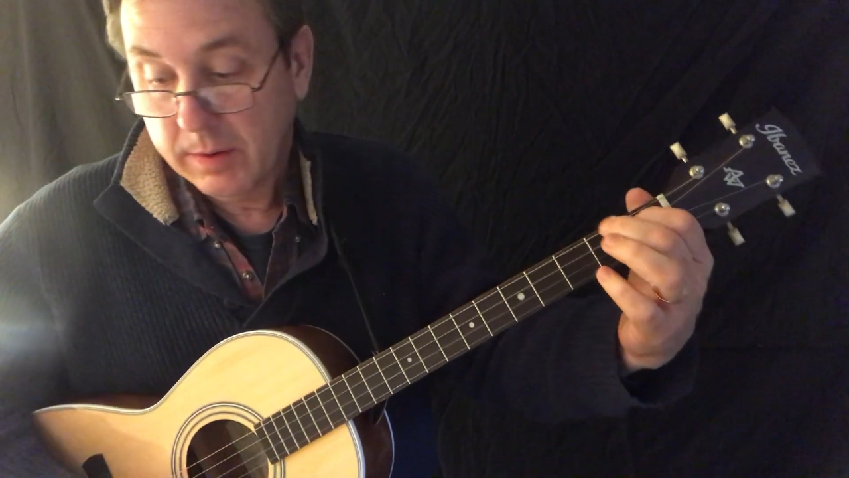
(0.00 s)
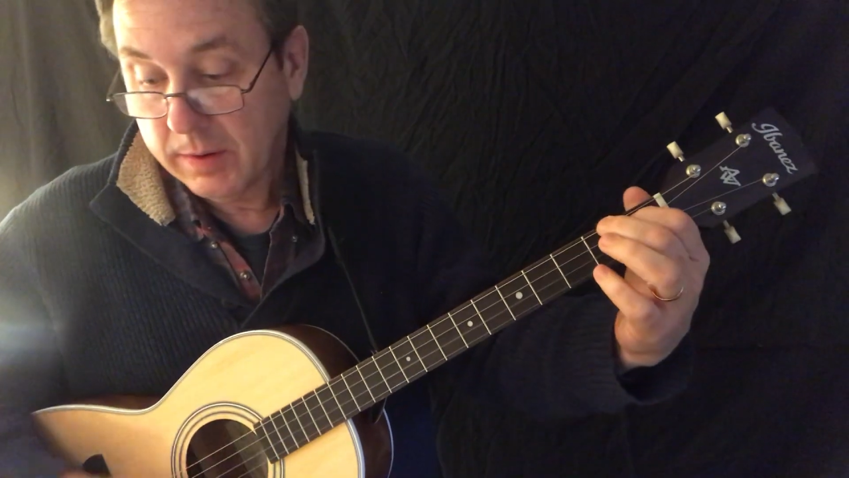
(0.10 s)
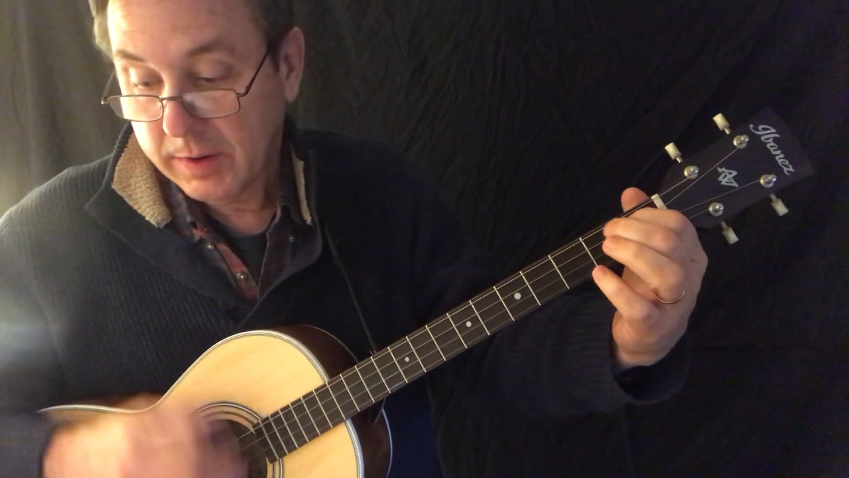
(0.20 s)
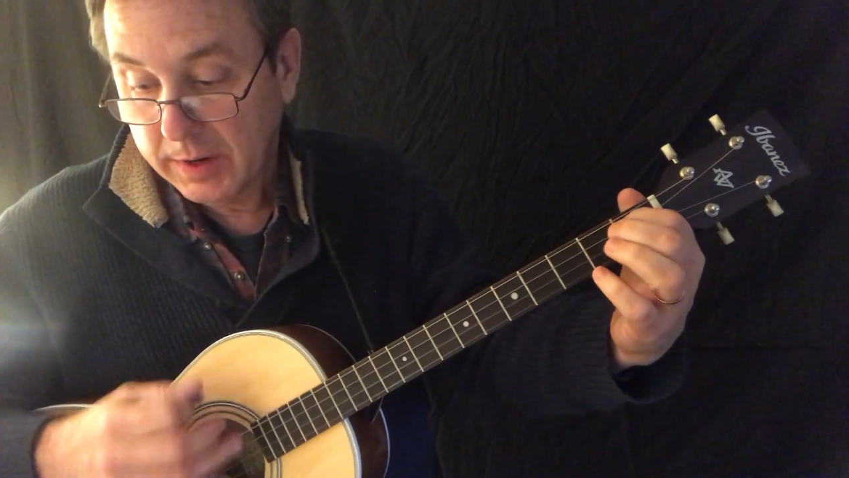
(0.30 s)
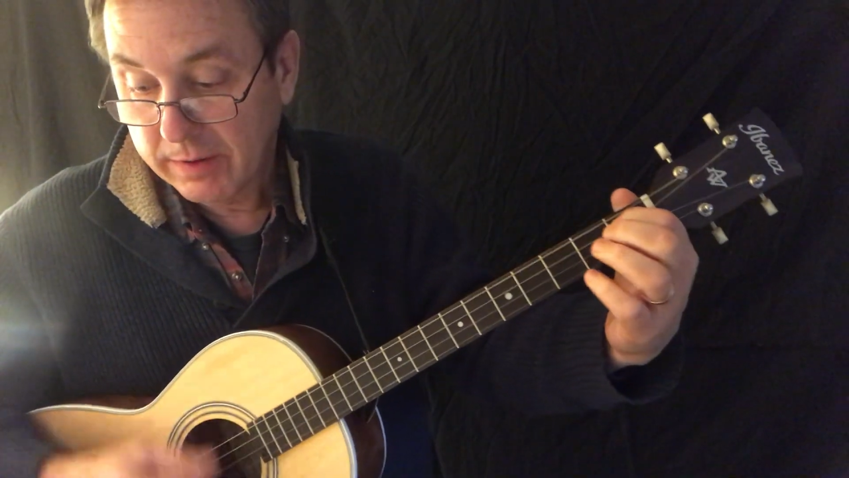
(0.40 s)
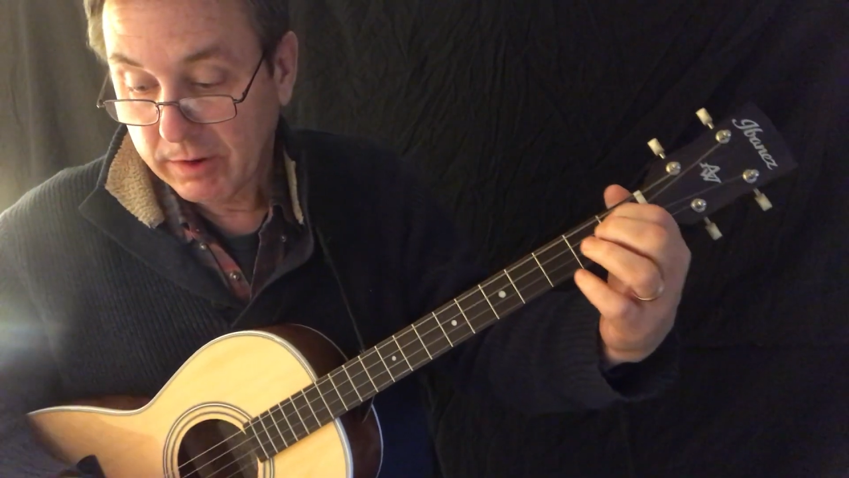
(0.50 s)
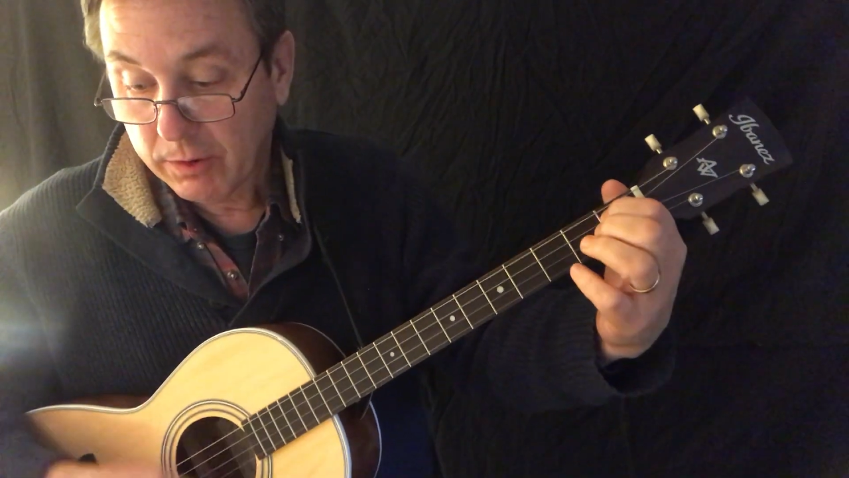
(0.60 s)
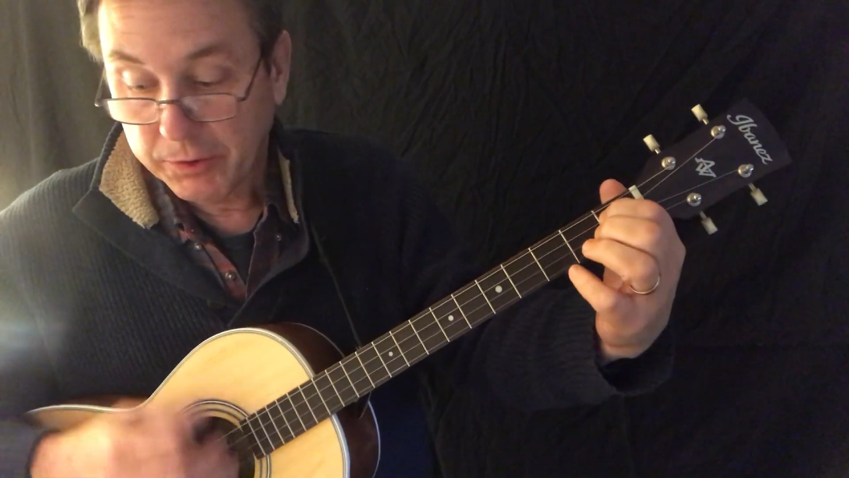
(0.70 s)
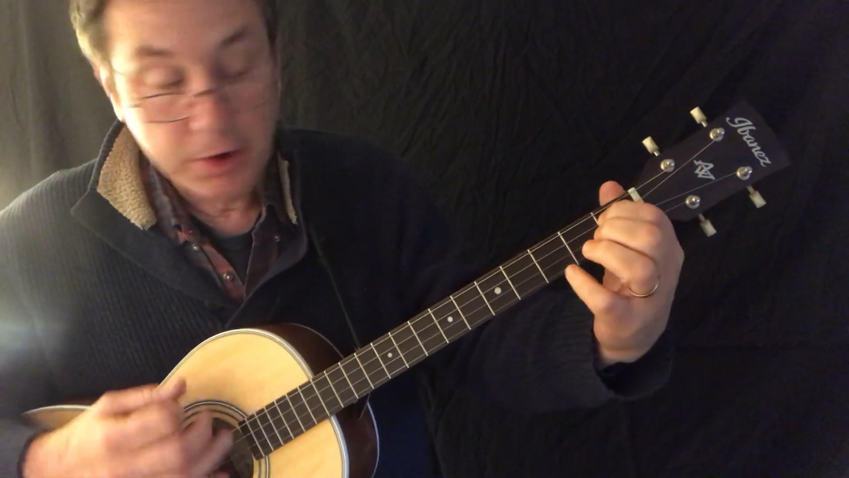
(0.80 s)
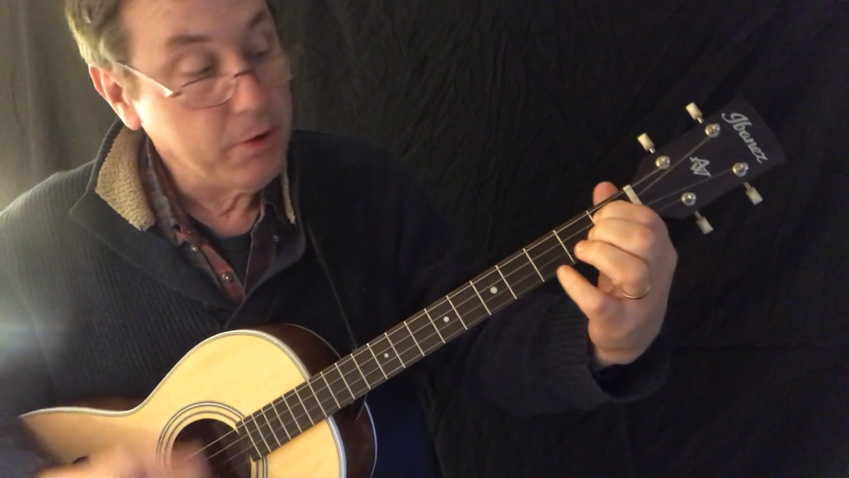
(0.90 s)
and I have a
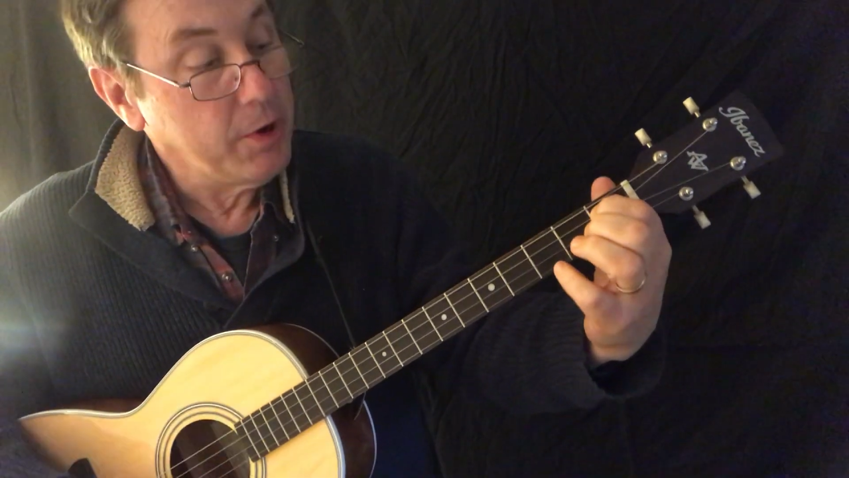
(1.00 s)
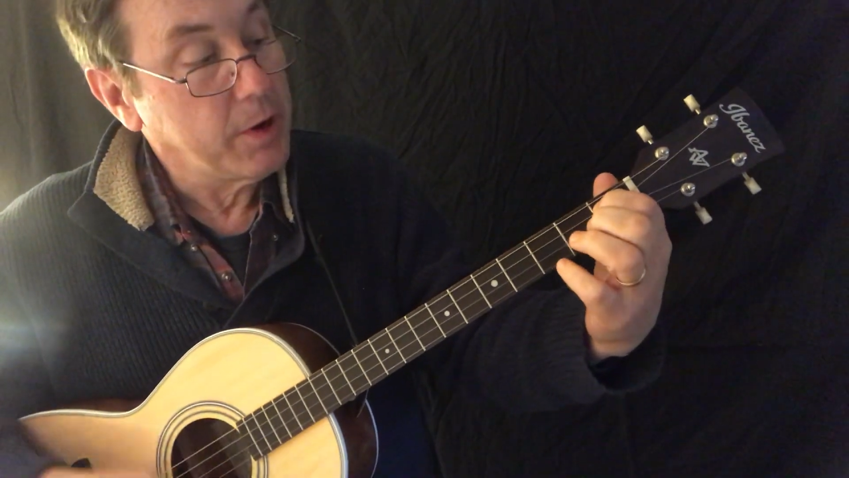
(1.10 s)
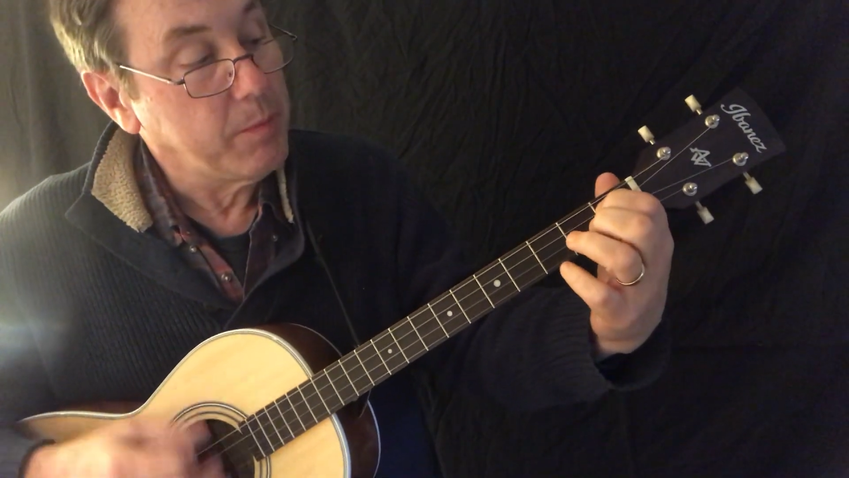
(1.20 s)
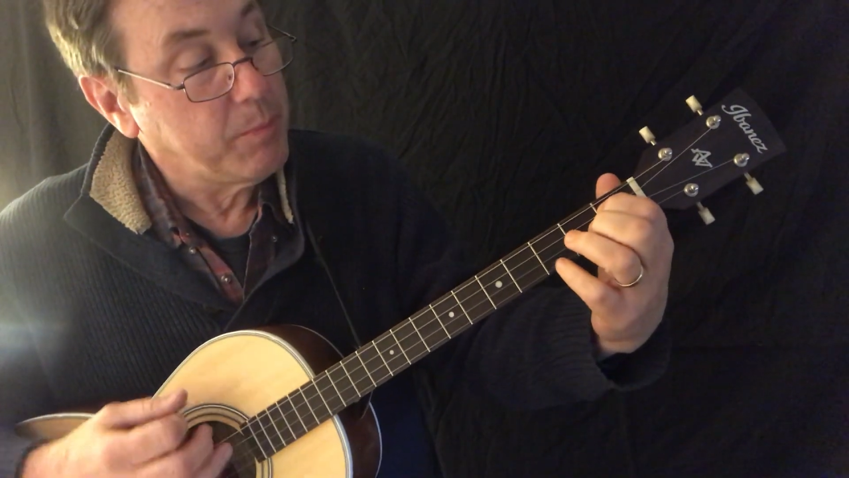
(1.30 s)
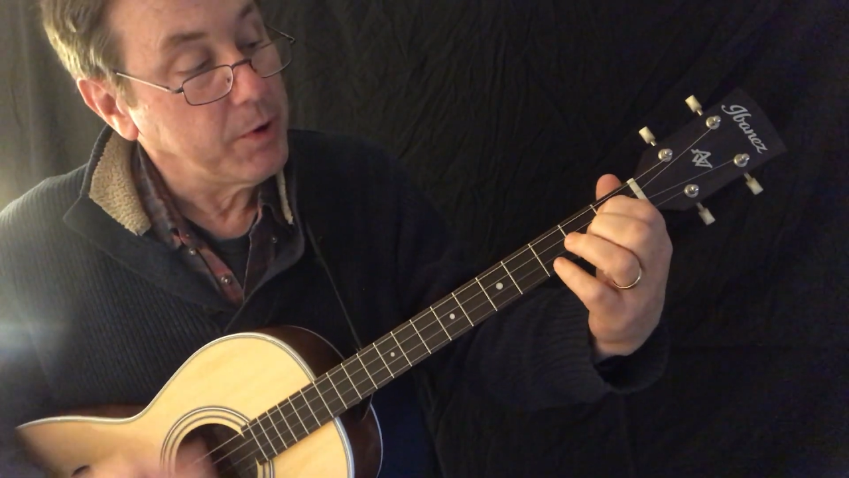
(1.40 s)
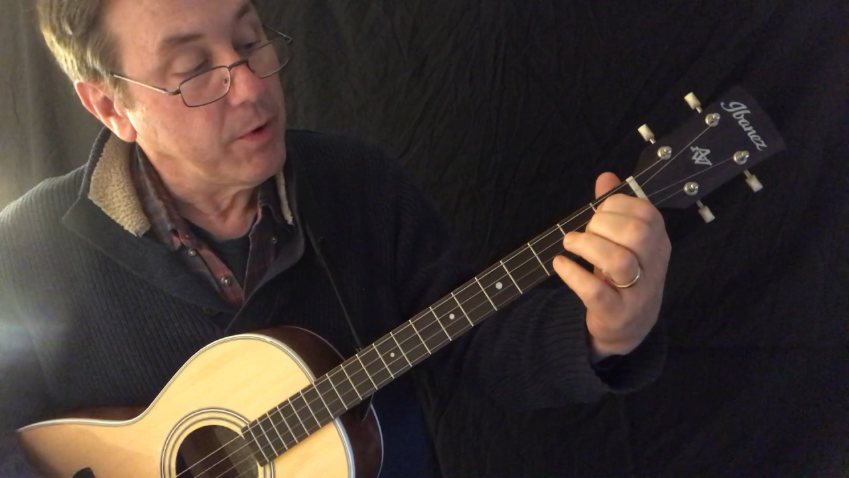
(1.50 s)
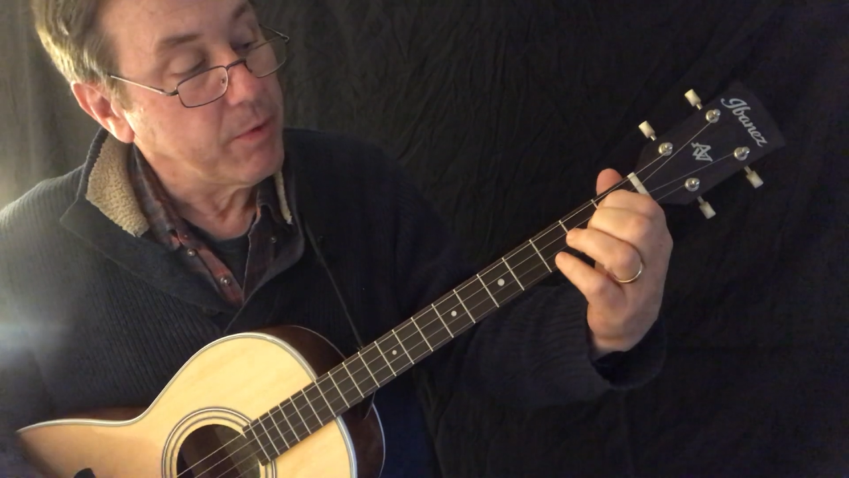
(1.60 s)
little note you could put your